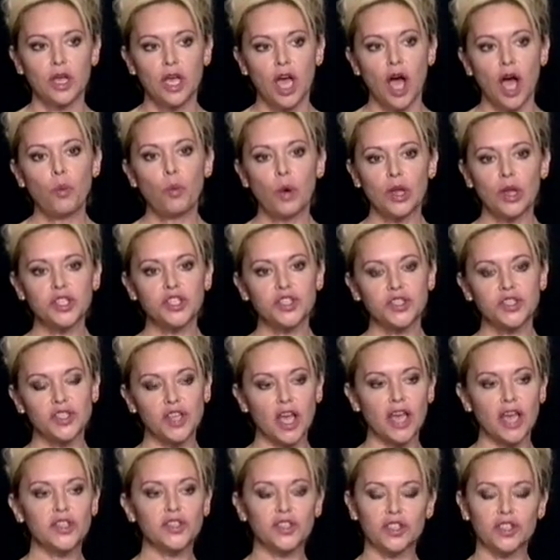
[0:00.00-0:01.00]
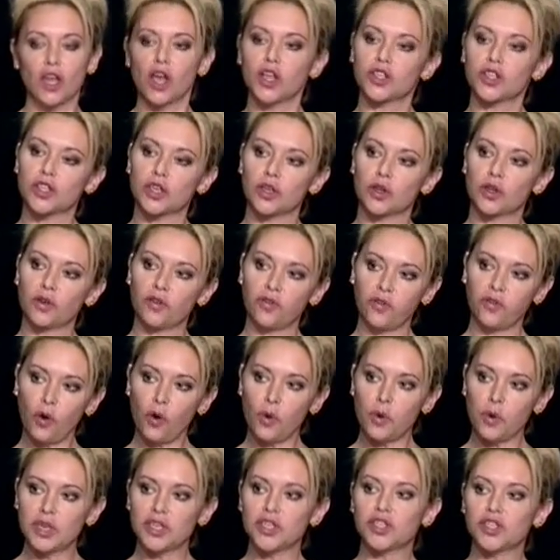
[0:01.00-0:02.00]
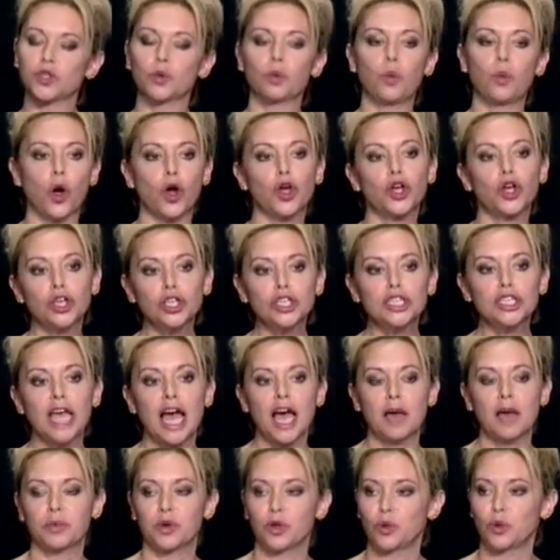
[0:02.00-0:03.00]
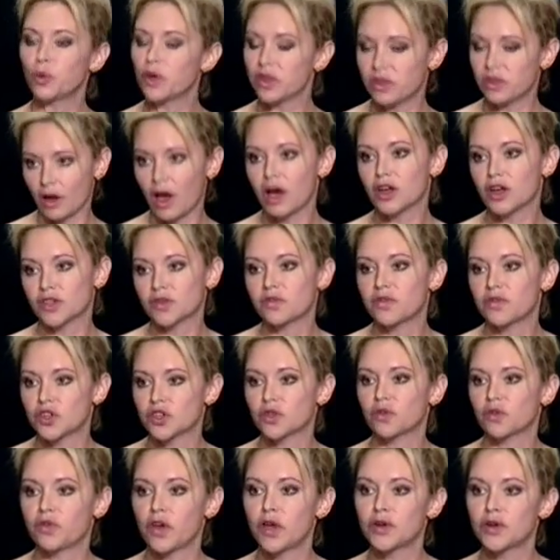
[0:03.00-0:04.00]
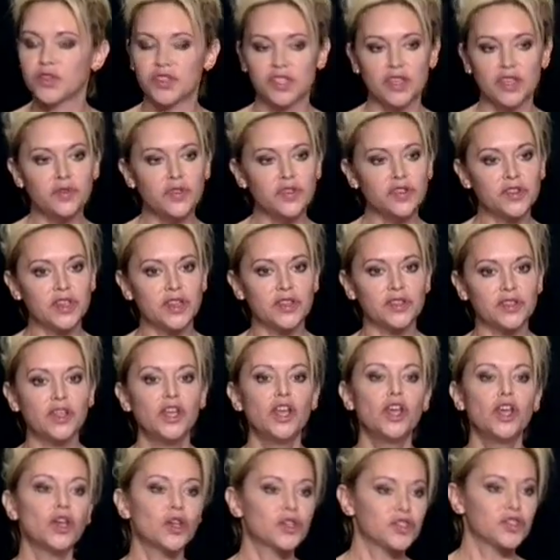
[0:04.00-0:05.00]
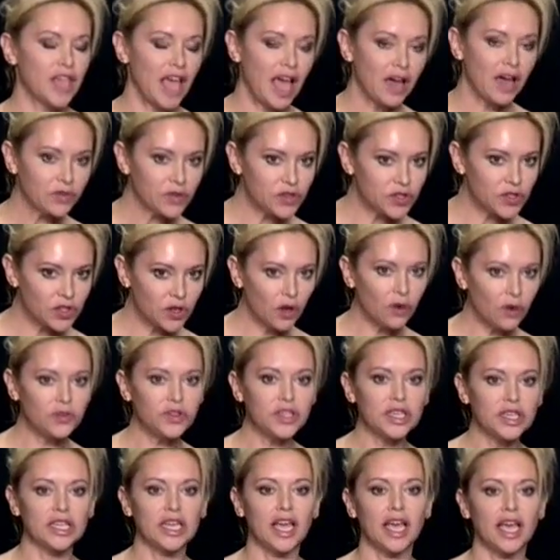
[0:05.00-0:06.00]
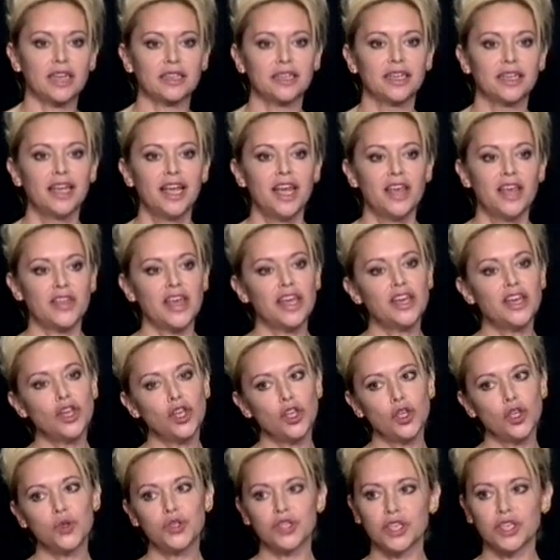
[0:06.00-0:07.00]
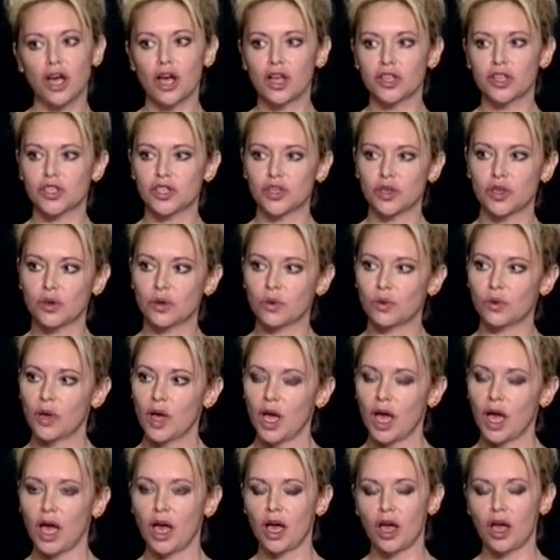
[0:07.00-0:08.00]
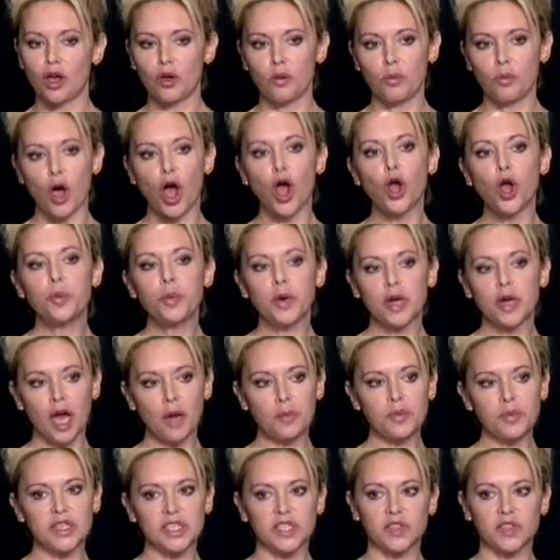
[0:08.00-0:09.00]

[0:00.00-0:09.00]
And once science starts to look forward as to what could happen with artificial photosynthesis, because they haven't solved it yet, then you start to open up this